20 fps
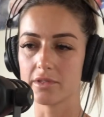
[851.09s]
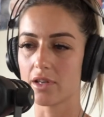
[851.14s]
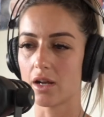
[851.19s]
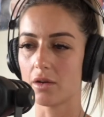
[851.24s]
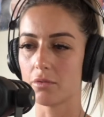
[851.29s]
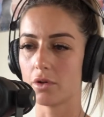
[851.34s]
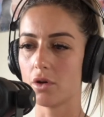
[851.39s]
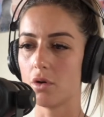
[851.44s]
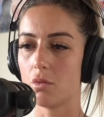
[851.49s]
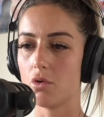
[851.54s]
Like,
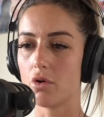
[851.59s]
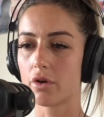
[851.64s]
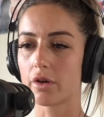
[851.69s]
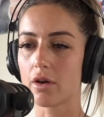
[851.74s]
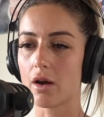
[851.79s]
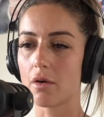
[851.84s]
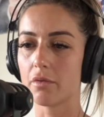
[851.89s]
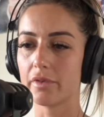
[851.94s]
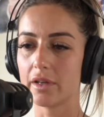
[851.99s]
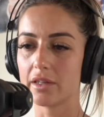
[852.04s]
we're not walking
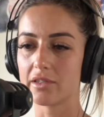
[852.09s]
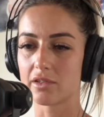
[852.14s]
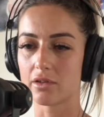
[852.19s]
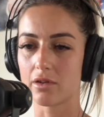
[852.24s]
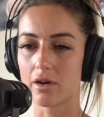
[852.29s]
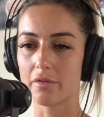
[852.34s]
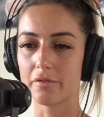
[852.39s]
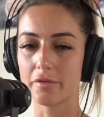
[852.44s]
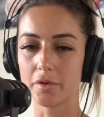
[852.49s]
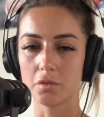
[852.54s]
around with
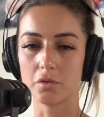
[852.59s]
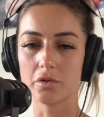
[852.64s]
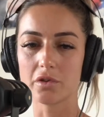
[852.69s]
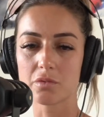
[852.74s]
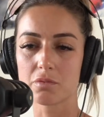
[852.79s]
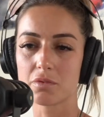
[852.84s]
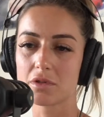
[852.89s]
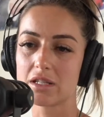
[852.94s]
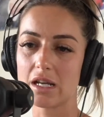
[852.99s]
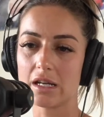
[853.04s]
Instagram filters
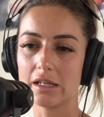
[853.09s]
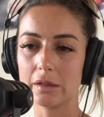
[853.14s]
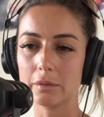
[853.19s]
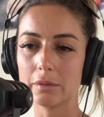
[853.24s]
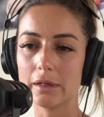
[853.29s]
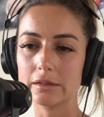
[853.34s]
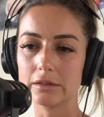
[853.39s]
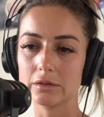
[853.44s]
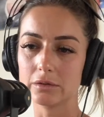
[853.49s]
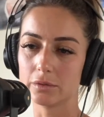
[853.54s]
pretending
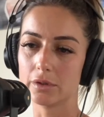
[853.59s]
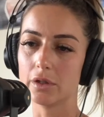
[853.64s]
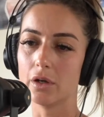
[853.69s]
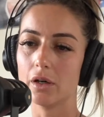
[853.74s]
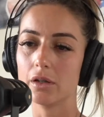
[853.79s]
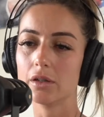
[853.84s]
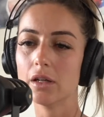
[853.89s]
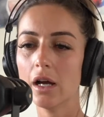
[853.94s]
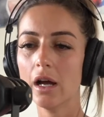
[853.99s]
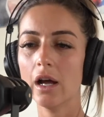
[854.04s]
we're not.